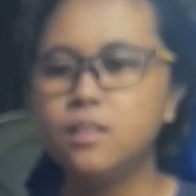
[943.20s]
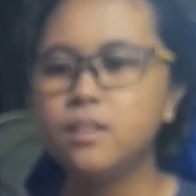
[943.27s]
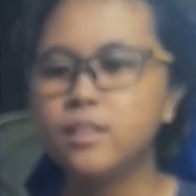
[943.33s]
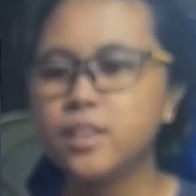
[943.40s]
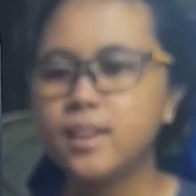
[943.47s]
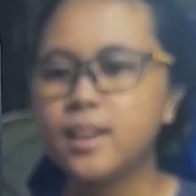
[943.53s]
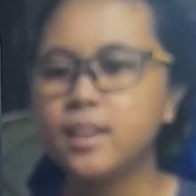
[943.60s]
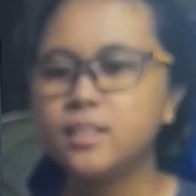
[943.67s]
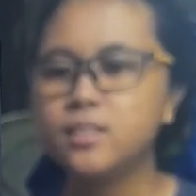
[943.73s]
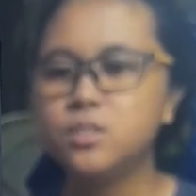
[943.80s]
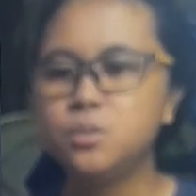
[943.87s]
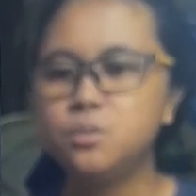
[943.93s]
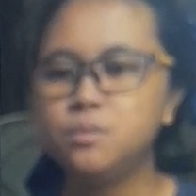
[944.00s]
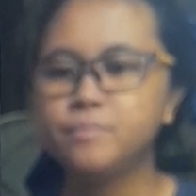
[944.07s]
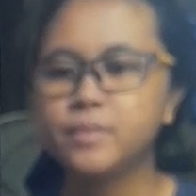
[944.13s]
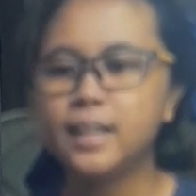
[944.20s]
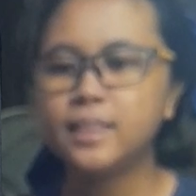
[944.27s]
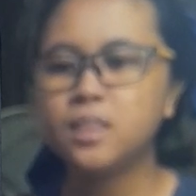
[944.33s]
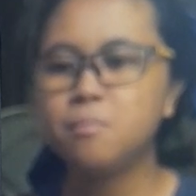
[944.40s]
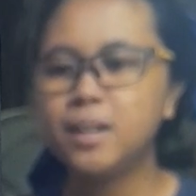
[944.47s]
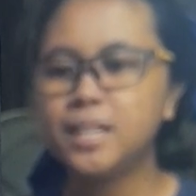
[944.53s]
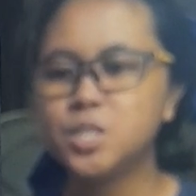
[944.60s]
Nothing I can do.
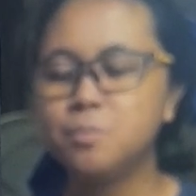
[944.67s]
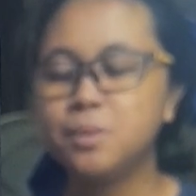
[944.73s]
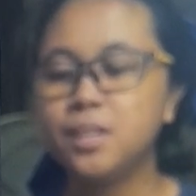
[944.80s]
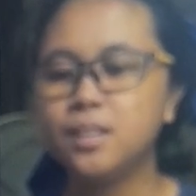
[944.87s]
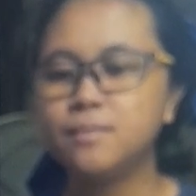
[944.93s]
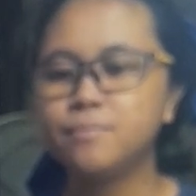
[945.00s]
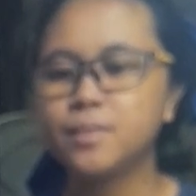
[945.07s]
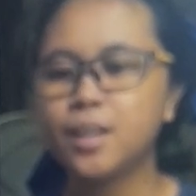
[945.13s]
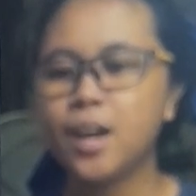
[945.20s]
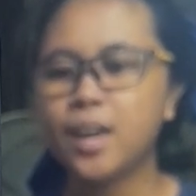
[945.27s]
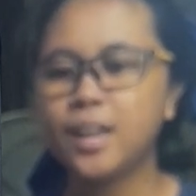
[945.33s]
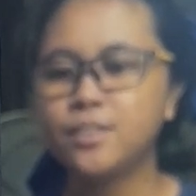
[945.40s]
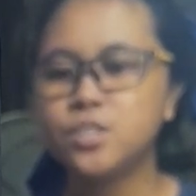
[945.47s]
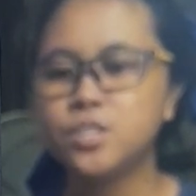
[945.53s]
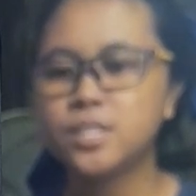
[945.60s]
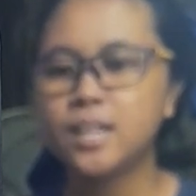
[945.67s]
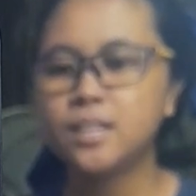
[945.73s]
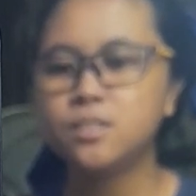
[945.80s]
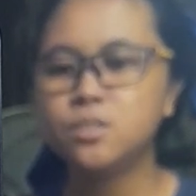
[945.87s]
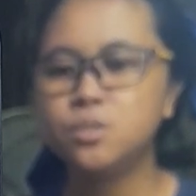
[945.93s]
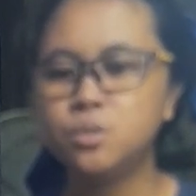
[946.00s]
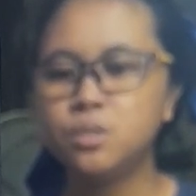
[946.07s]
Let the match begin. I
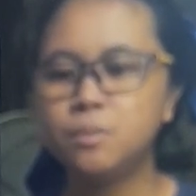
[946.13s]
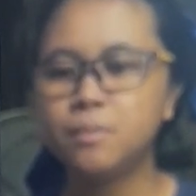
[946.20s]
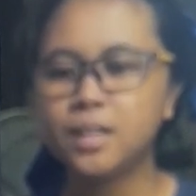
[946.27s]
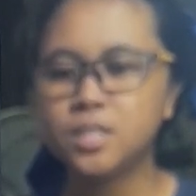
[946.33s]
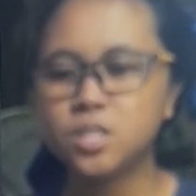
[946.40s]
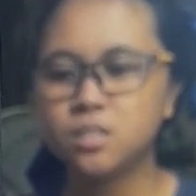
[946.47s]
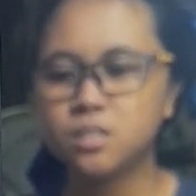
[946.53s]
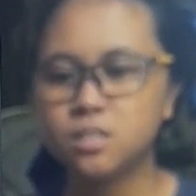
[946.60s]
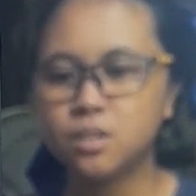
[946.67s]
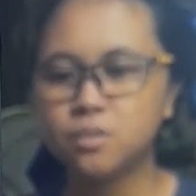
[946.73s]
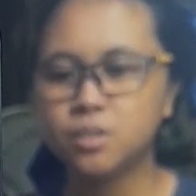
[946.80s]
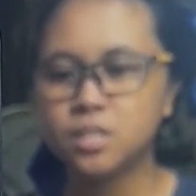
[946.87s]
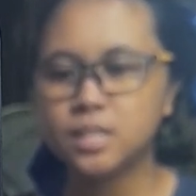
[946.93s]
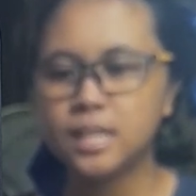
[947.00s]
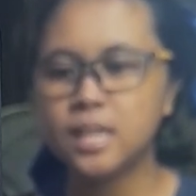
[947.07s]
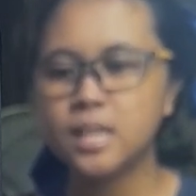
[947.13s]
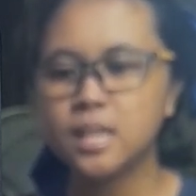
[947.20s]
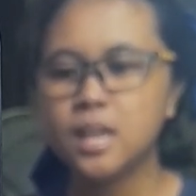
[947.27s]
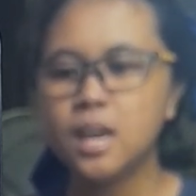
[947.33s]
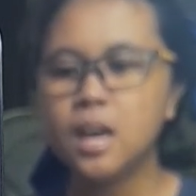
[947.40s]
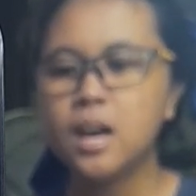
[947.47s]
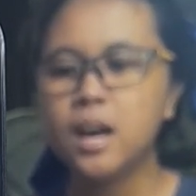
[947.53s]
understand. Do the match seriously.
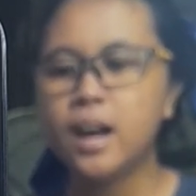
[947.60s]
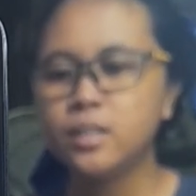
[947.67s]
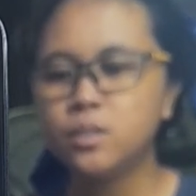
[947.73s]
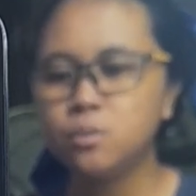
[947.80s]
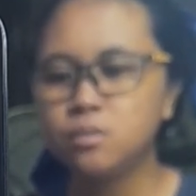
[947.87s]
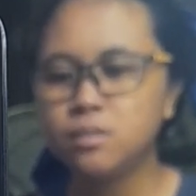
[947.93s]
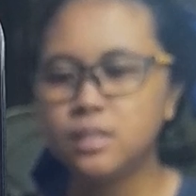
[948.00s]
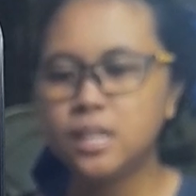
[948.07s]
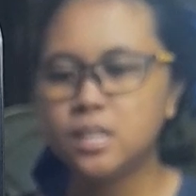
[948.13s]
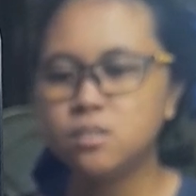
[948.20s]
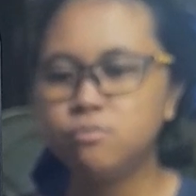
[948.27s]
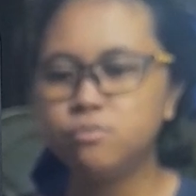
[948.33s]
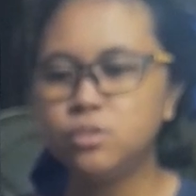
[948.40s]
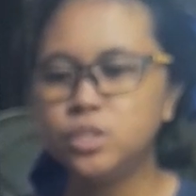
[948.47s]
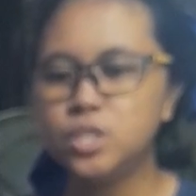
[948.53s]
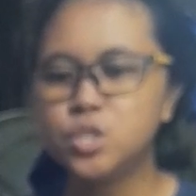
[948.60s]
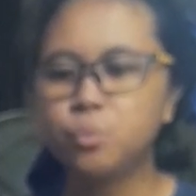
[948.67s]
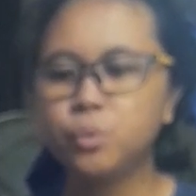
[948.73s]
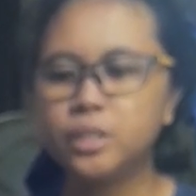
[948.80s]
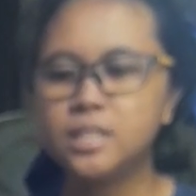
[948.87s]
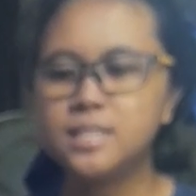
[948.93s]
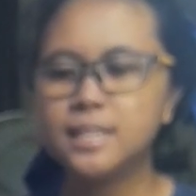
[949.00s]
I don't need foolish
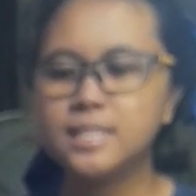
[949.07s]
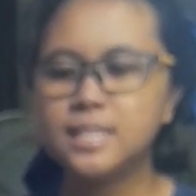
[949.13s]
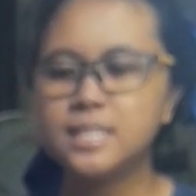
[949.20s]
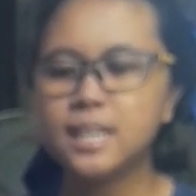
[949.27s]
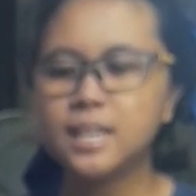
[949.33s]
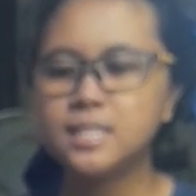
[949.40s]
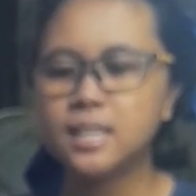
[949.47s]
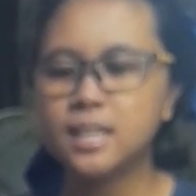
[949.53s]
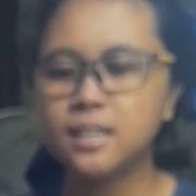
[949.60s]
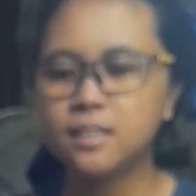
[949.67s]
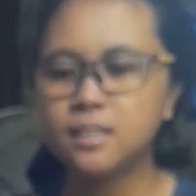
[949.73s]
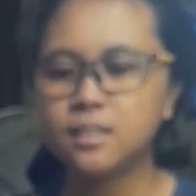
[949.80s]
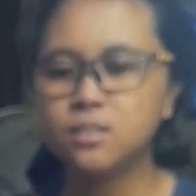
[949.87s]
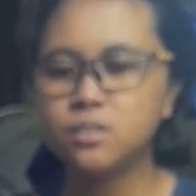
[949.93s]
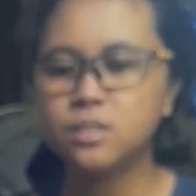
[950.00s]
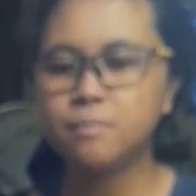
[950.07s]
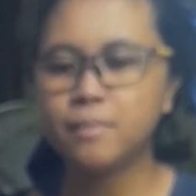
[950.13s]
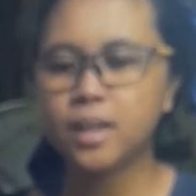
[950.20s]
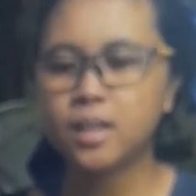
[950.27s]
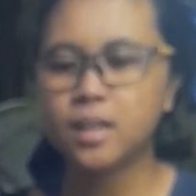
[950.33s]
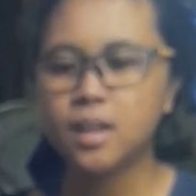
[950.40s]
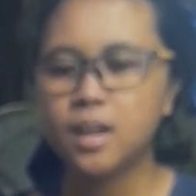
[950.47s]
words since I said it into the
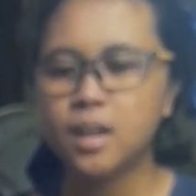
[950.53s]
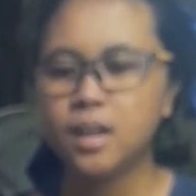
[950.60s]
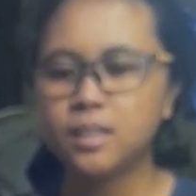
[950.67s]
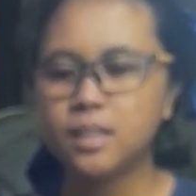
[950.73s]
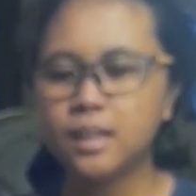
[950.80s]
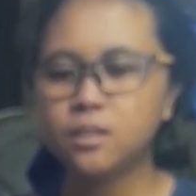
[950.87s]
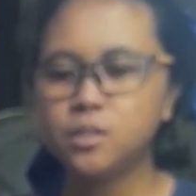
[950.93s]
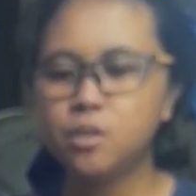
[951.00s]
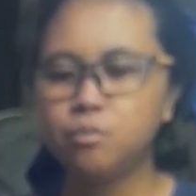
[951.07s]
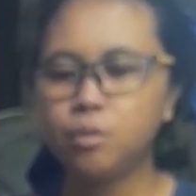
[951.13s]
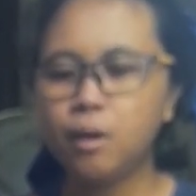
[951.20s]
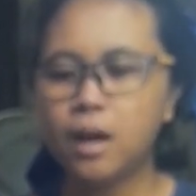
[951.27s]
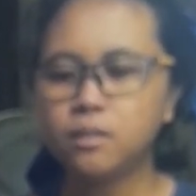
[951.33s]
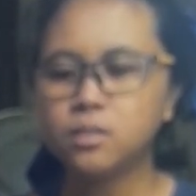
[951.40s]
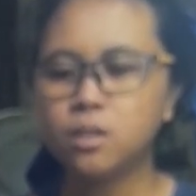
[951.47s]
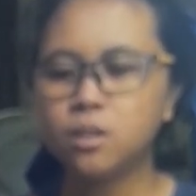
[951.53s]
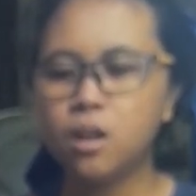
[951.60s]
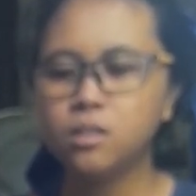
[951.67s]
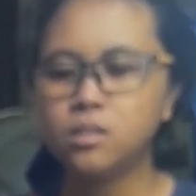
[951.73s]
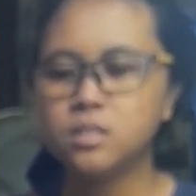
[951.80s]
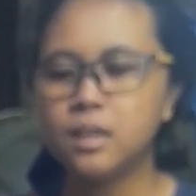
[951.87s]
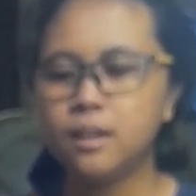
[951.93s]
mic. It echoed throughout the
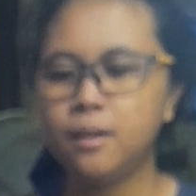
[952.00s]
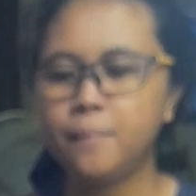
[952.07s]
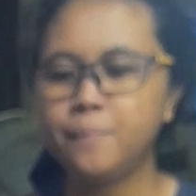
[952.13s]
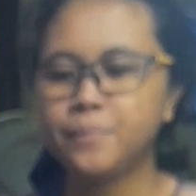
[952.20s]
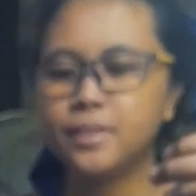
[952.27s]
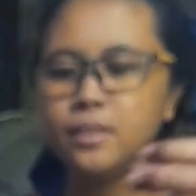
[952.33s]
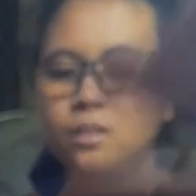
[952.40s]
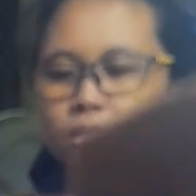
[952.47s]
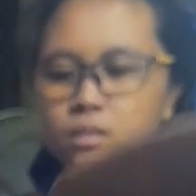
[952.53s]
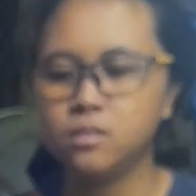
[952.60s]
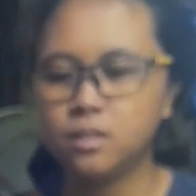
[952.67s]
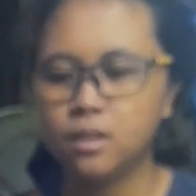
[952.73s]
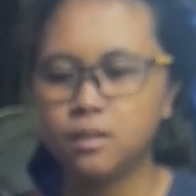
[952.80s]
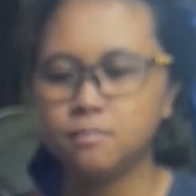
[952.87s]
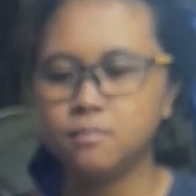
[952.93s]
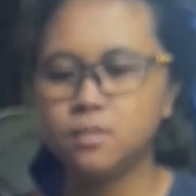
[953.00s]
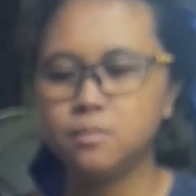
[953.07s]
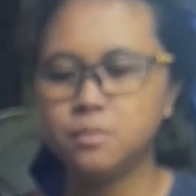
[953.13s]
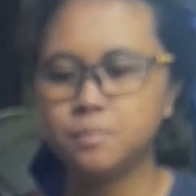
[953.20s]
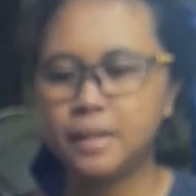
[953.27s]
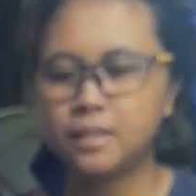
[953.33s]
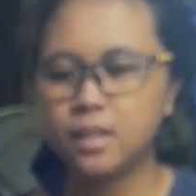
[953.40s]
Colosseum.
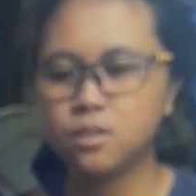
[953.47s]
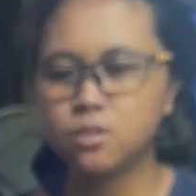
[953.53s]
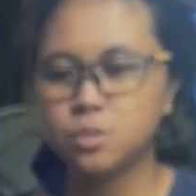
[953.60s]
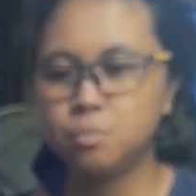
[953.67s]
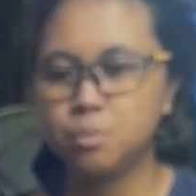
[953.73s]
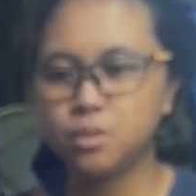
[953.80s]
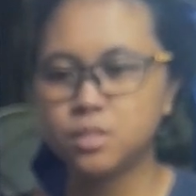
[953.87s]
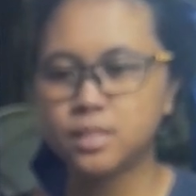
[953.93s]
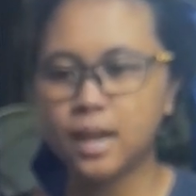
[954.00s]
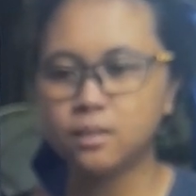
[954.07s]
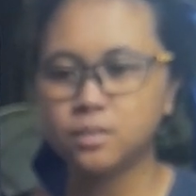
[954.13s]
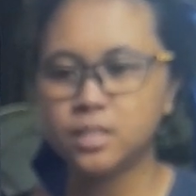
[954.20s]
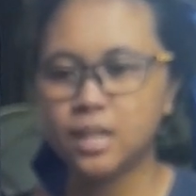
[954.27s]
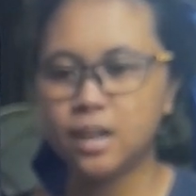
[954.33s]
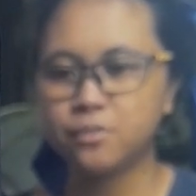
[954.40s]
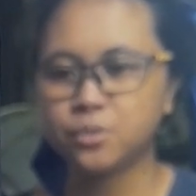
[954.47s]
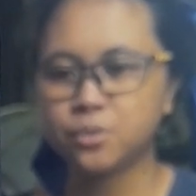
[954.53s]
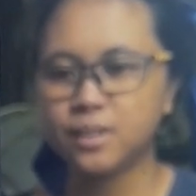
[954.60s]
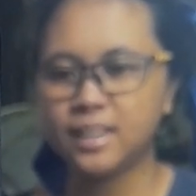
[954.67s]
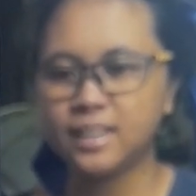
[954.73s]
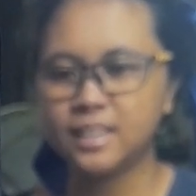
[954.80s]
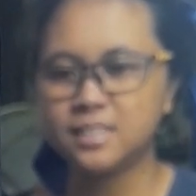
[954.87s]
The spectators burst out in
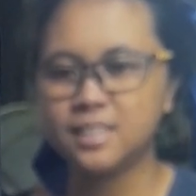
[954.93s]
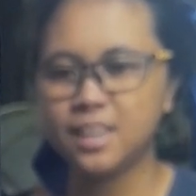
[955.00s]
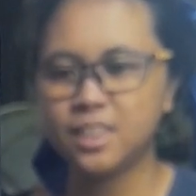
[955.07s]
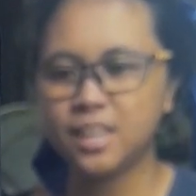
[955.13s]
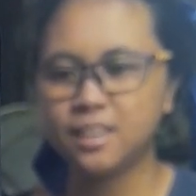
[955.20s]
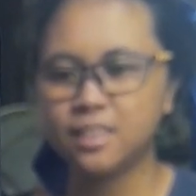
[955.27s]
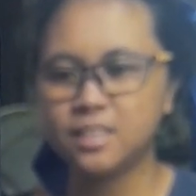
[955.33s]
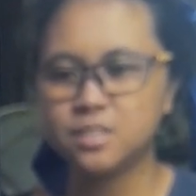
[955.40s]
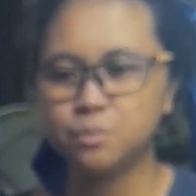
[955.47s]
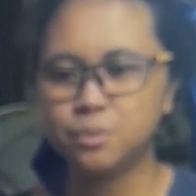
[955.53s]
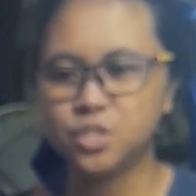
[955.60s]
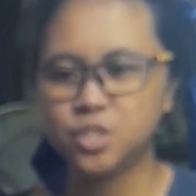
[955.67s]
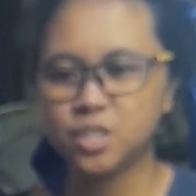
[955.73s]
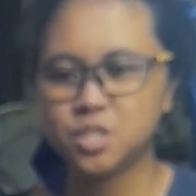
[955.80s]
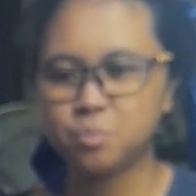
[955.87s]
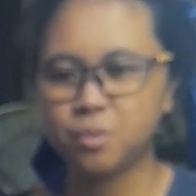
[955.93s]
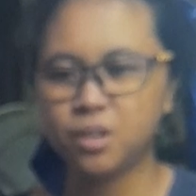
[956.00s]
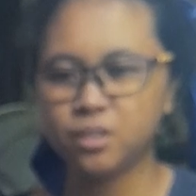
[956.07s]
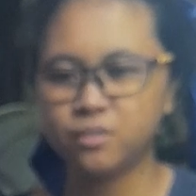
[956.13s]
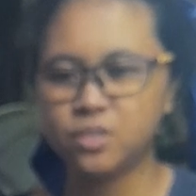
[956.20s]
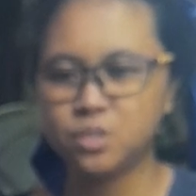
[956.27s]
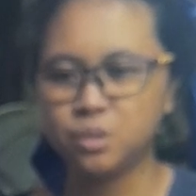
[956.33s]
laughter. I guess they think this was just
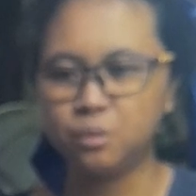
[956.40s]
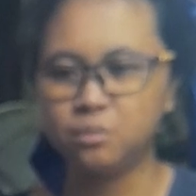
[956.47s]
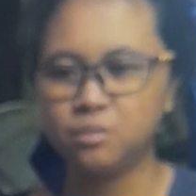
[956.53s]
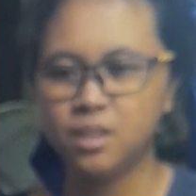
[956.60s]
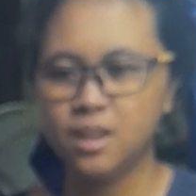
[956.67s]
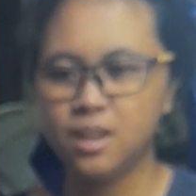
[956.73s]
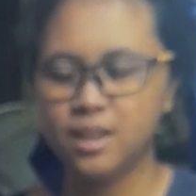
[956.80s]
part of the show.